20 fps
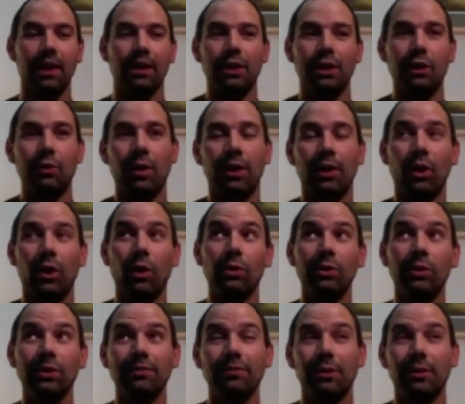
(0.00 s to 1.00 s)
You want
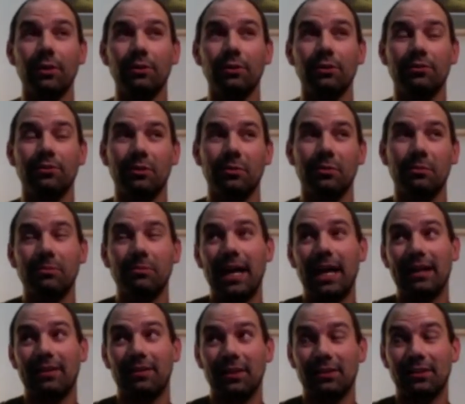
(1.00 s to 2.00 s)
only photos from
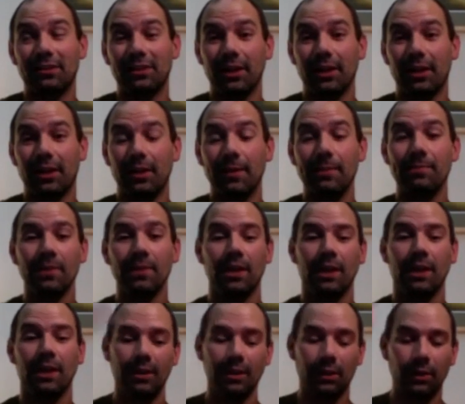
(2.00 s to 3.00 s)
like this year.
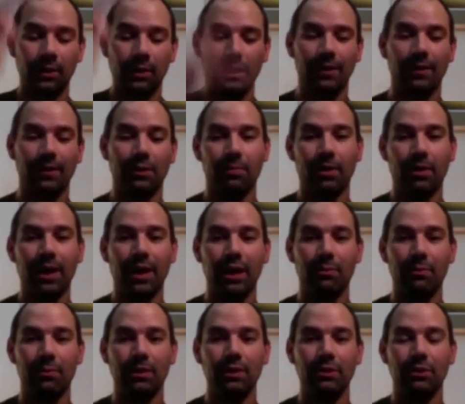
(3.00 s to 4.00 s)
You go down to the
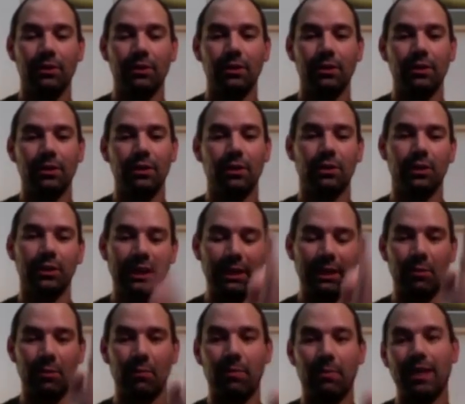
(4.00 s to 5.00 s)
bottom and you can
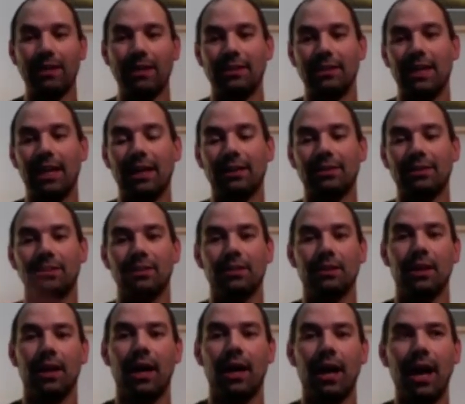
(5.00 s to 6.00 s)
limit by date.
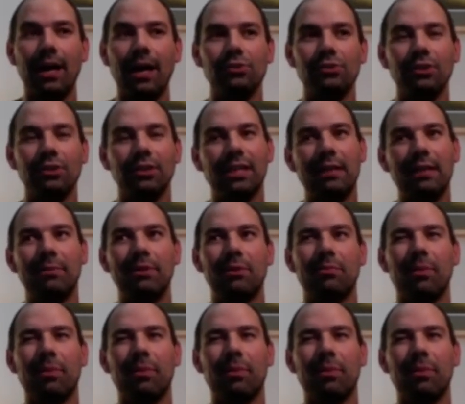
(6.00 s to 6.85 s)
I usually limit